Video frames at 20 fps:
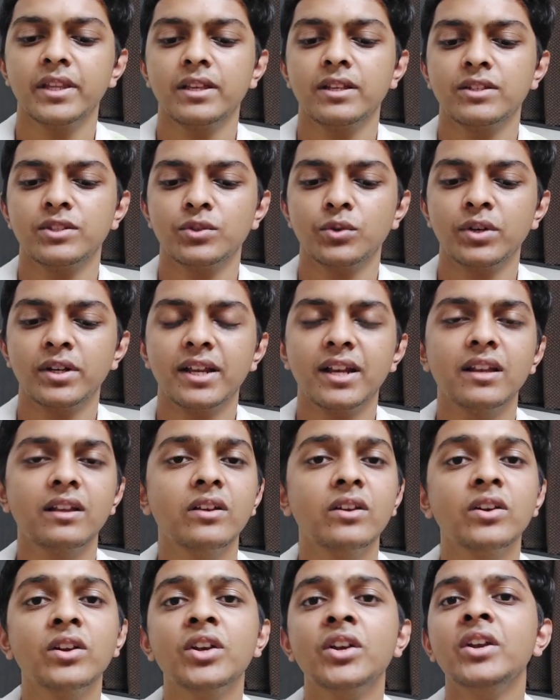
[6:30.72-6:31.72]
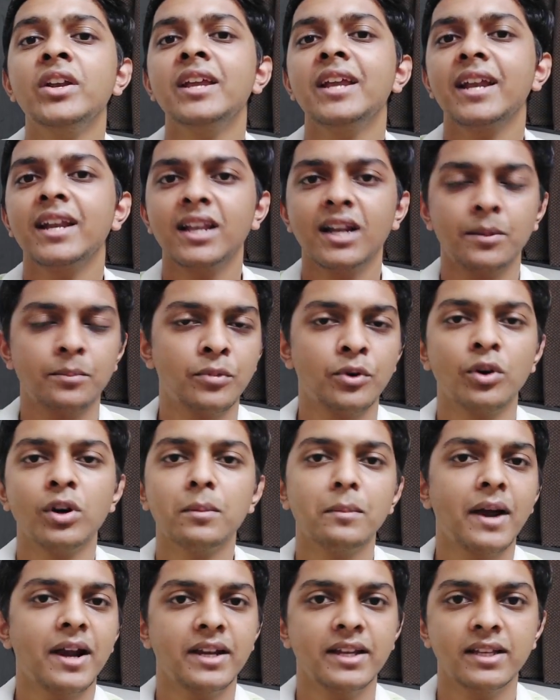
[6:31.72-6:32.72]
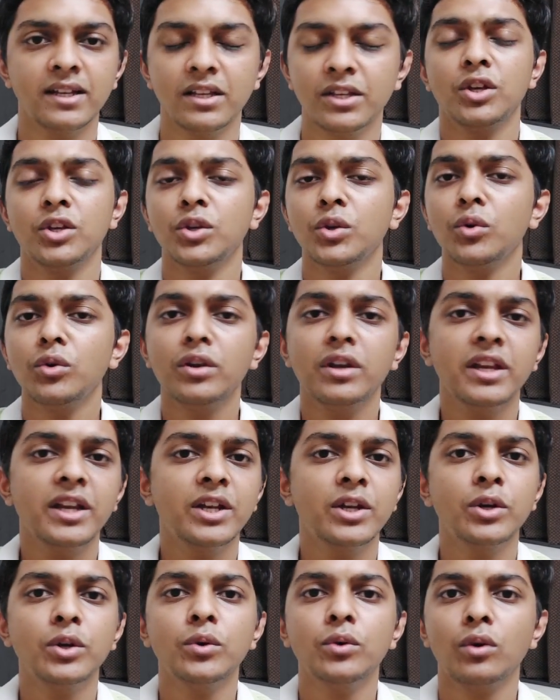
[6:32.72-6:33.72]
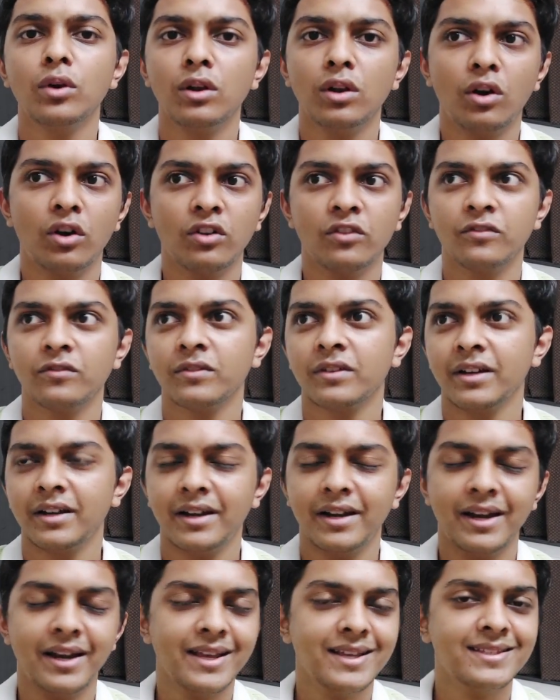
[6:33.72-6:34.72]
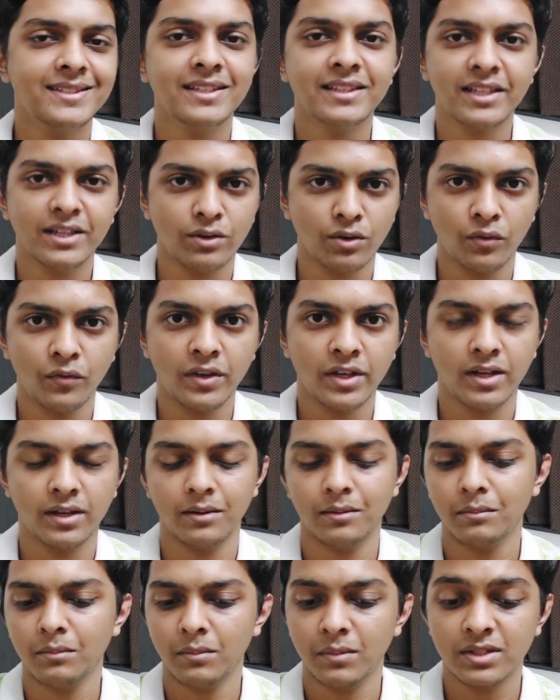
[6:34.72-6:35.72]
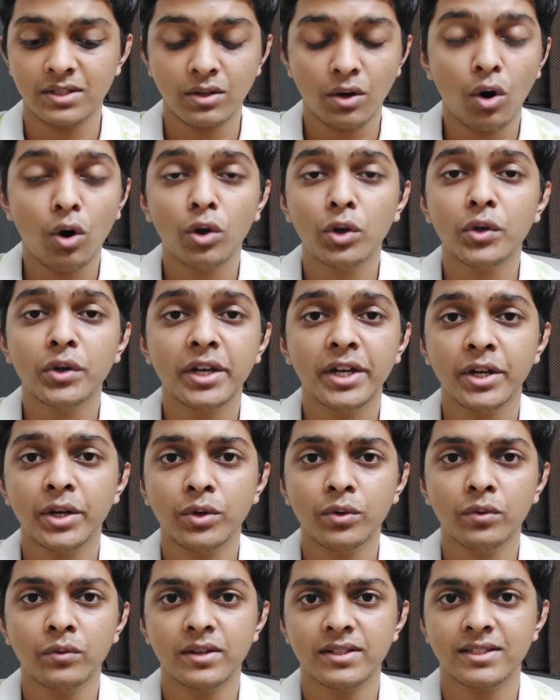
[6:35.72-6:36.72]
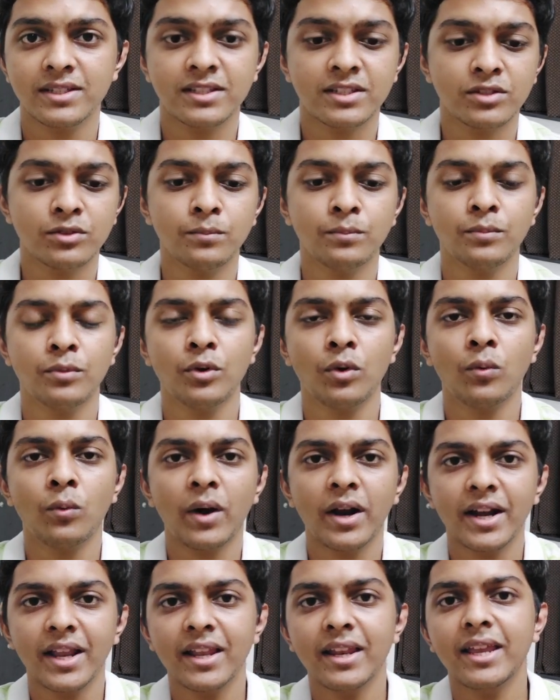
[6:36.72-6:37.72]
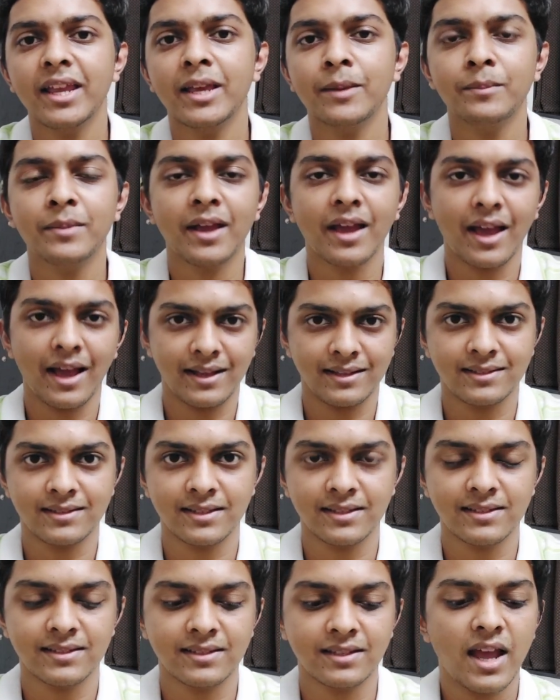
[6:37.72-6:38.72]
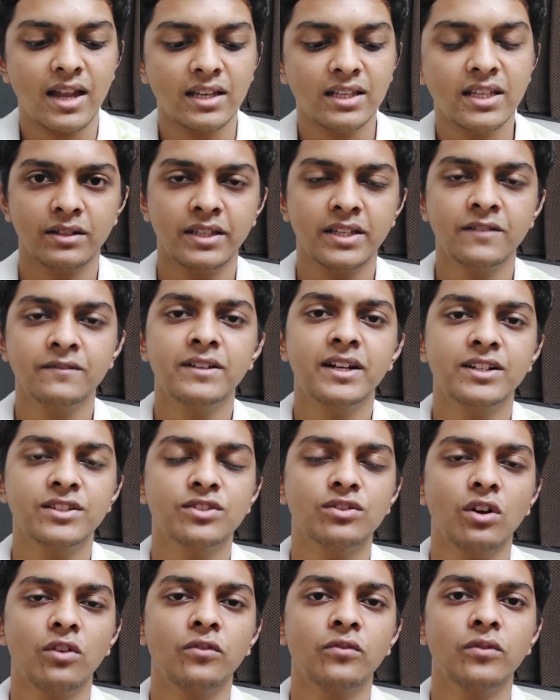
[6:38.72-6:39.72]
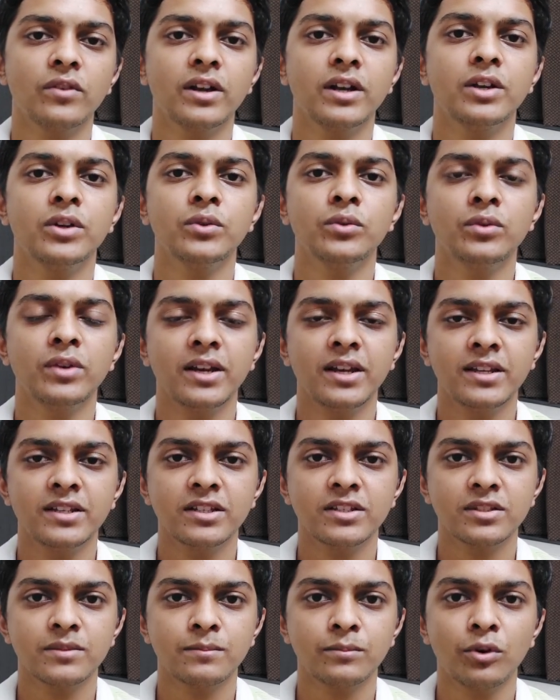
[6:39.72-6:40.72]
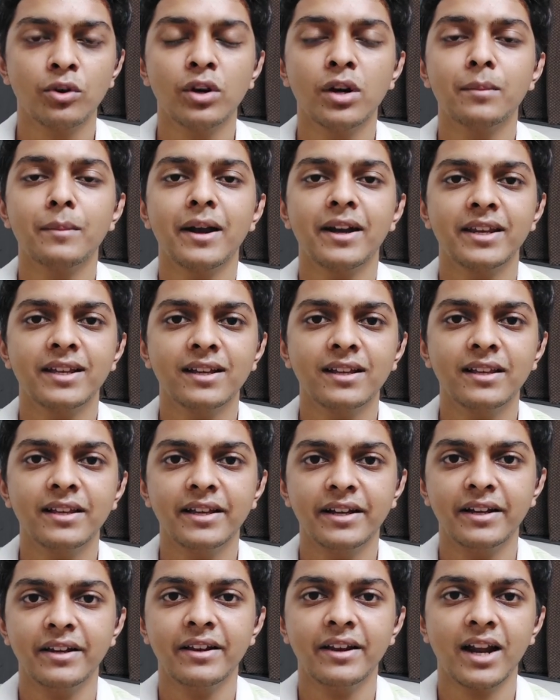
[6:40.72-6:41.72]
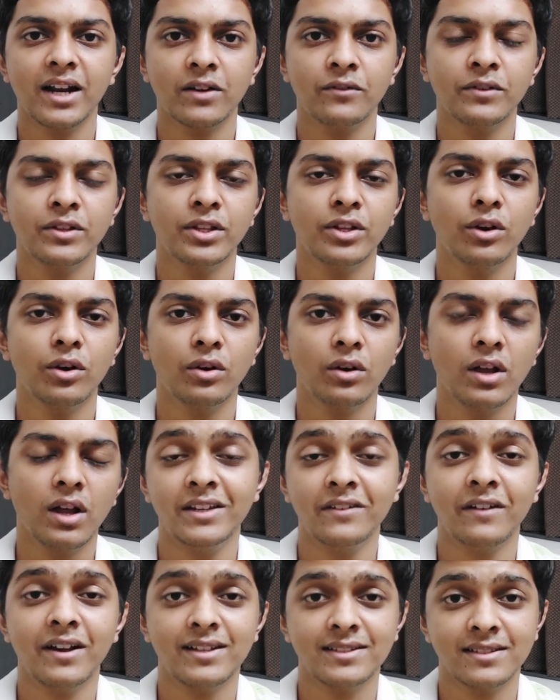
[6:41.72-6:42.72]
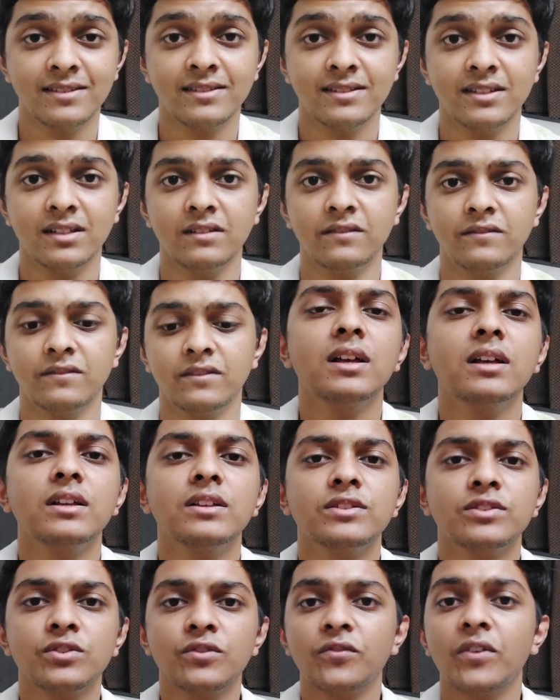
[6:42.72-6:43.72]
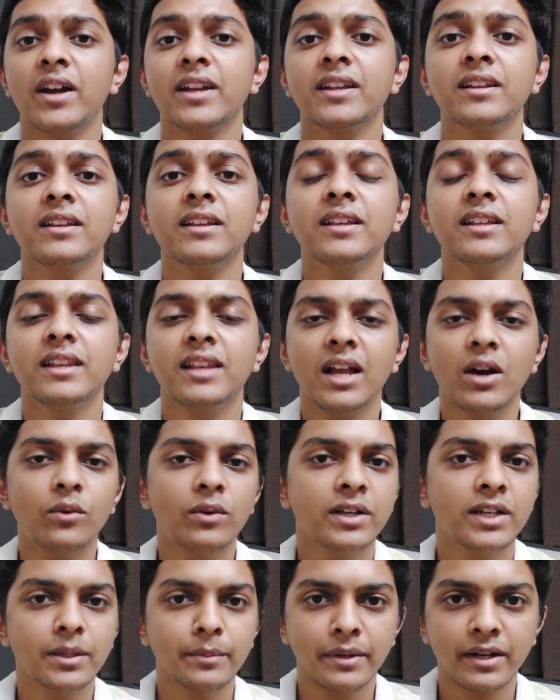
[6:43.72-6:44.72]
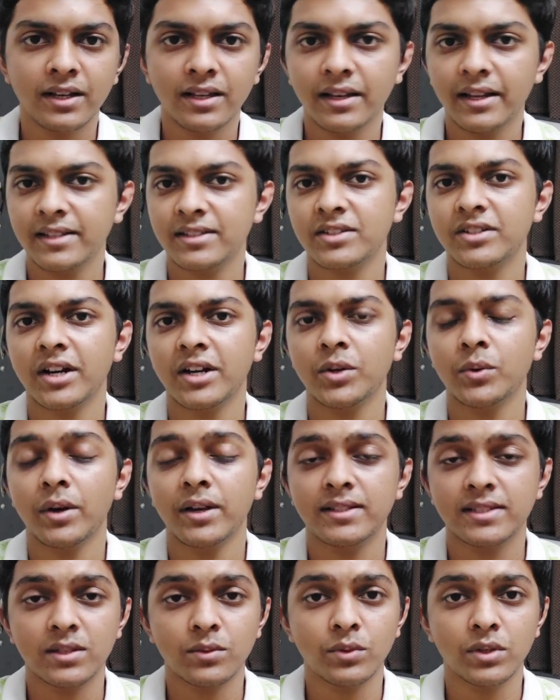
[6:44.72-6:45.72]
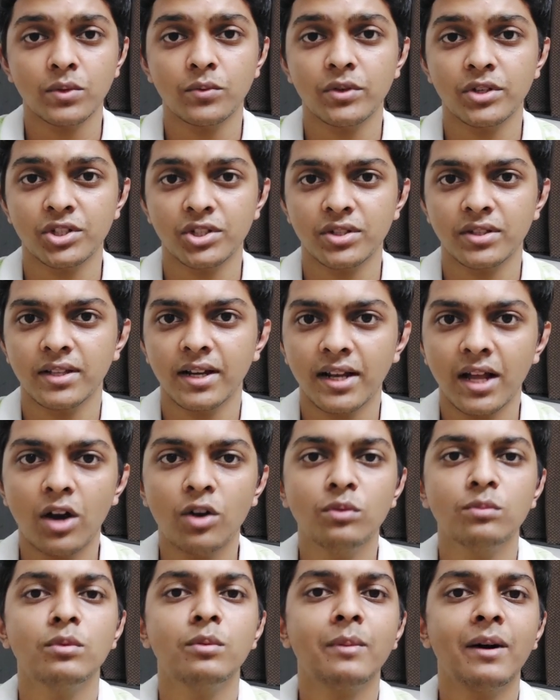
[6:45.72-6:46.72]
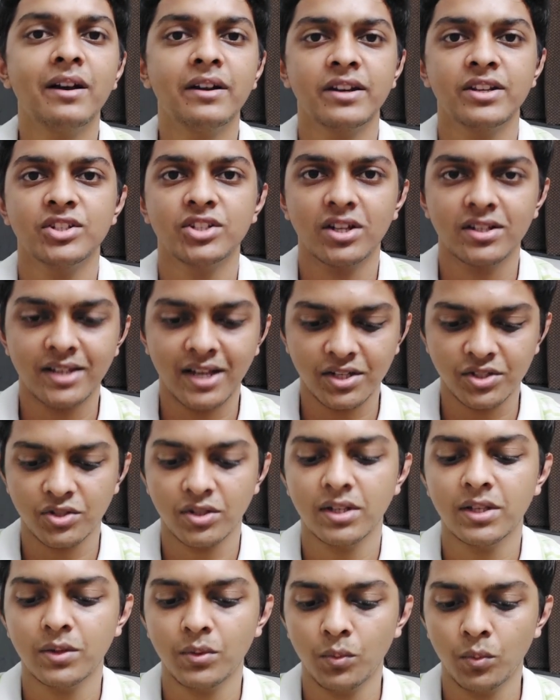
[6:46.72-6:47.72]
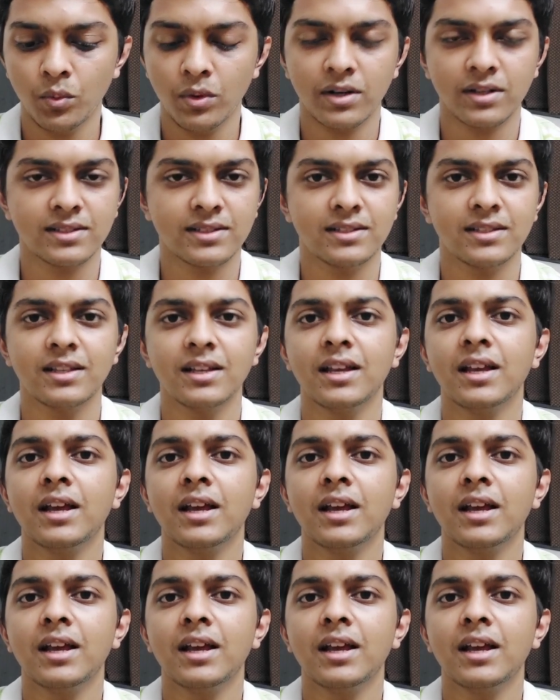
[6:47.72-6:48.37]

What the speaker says: So it can create that programmatically. You don't need to do a lot of crazy thing over here. But all you need to do is to provide an API access and give that software to really just programmatically interact with your device itself. So finally, now ultimately, let's try to answer one question, that how mobile recharge actually works.